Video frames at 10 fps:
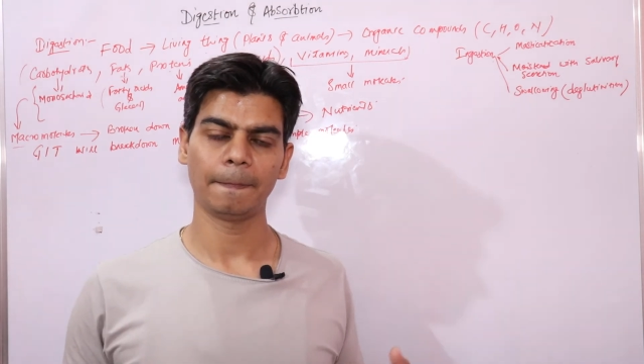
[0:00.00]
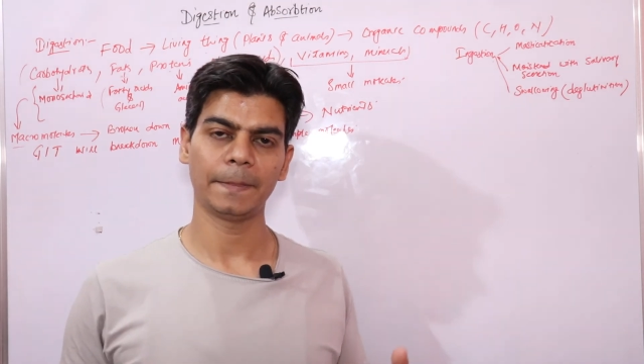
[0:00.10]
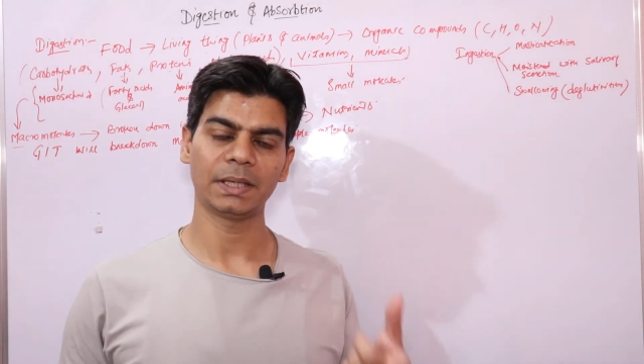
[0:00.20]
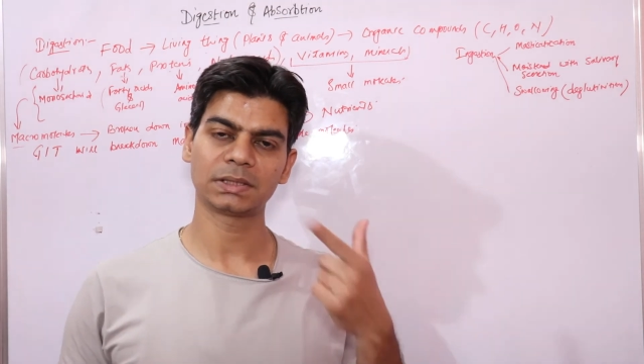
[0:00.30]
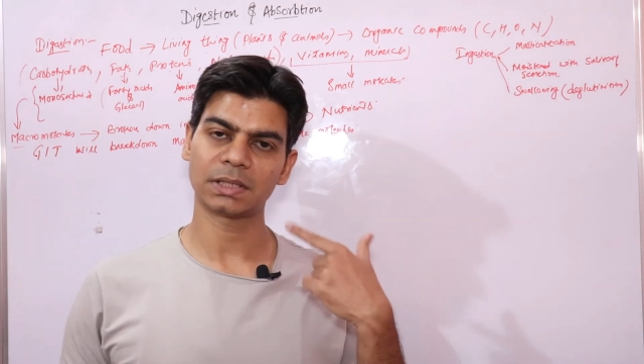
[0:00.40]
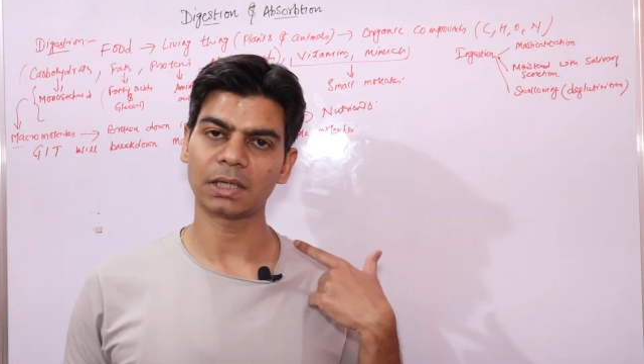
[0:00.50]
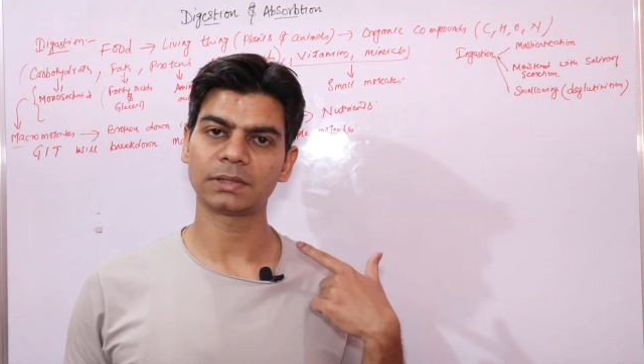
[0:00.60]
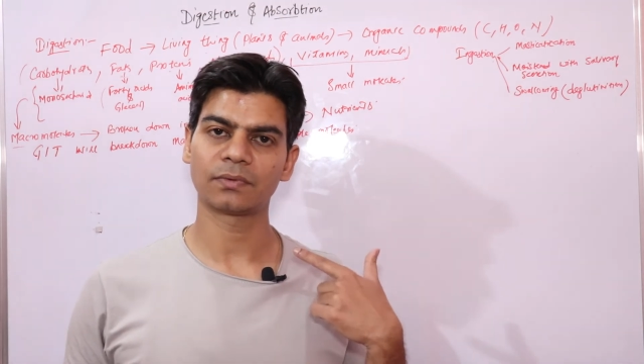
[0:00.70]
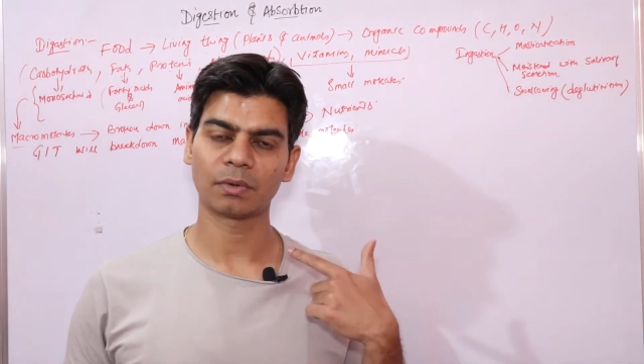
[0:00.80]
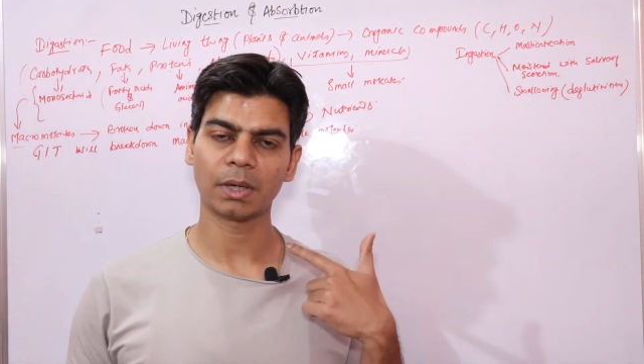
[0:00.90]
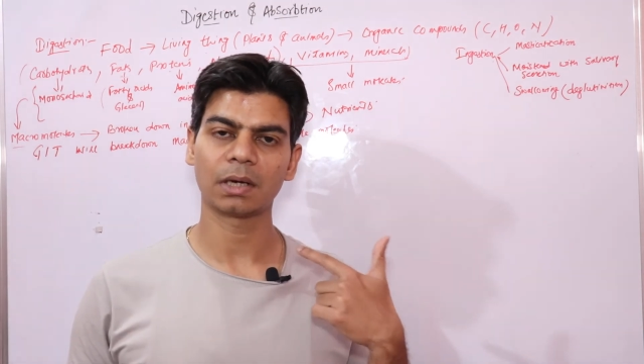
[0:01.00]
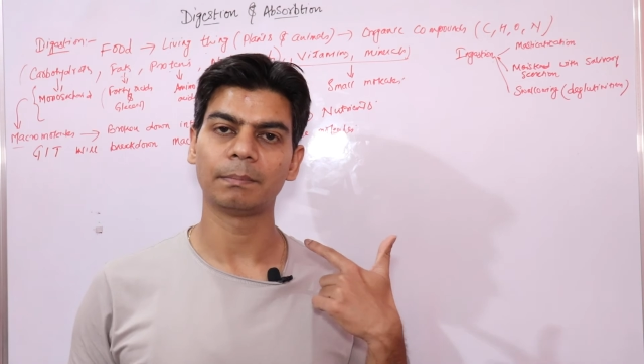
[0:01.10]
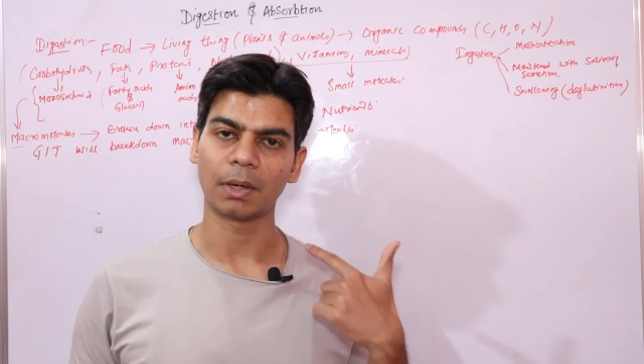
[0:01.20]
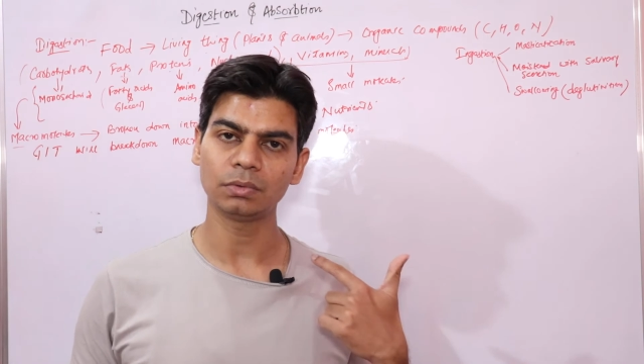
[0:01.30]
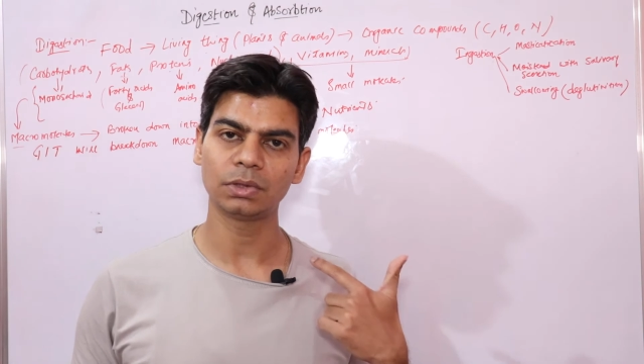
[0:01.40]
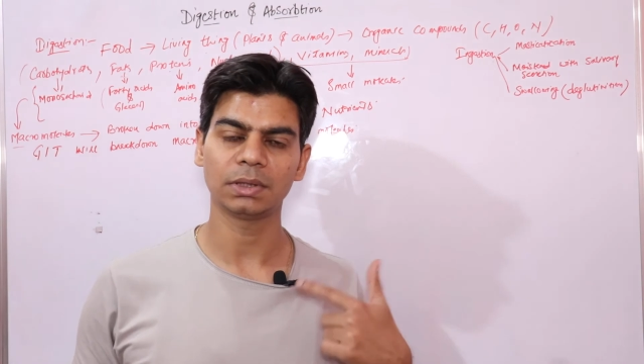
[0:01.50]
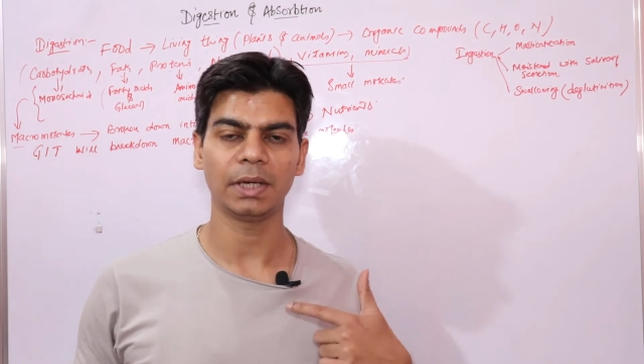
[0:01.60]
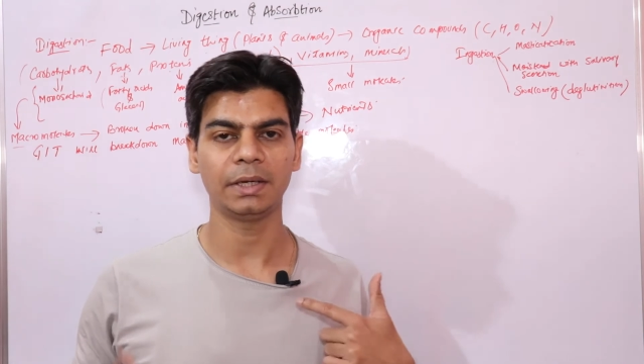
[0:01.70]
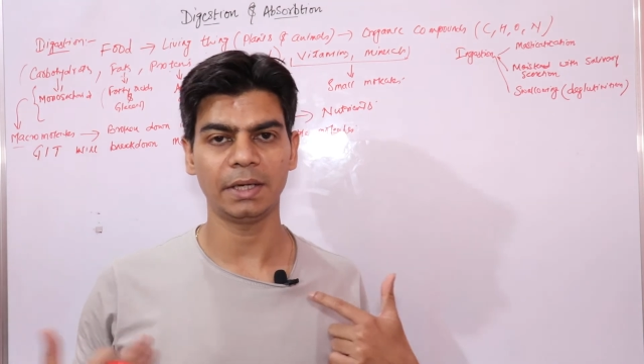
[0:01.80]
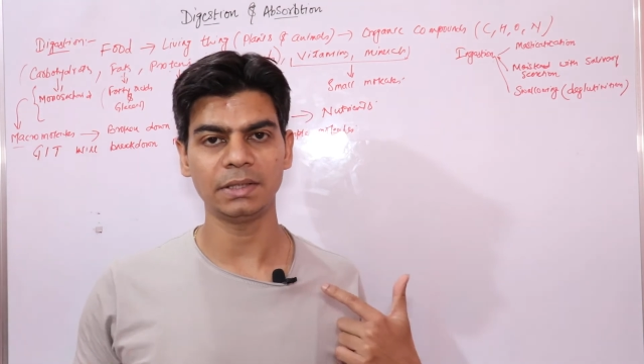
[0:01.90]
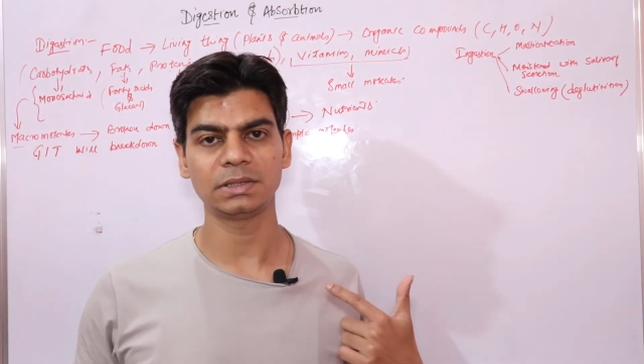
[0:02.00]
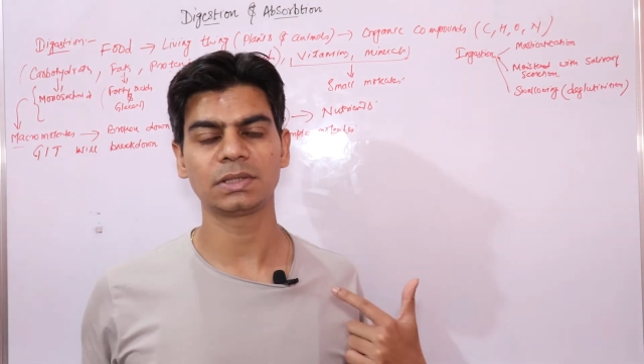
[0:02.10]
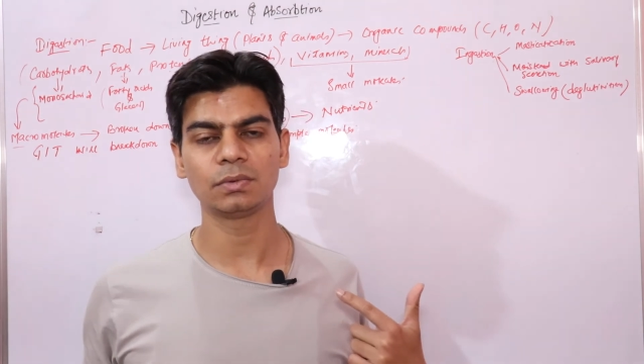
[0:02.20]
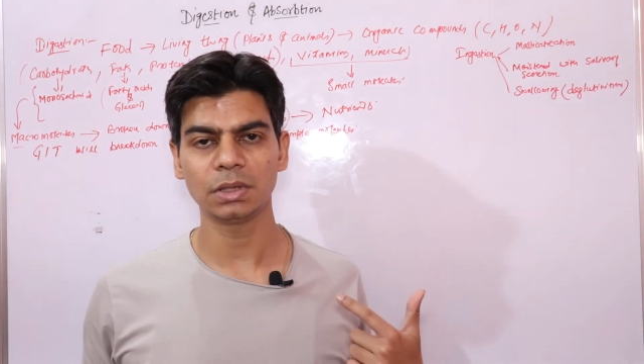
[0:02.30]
that starts from our mouth and ends into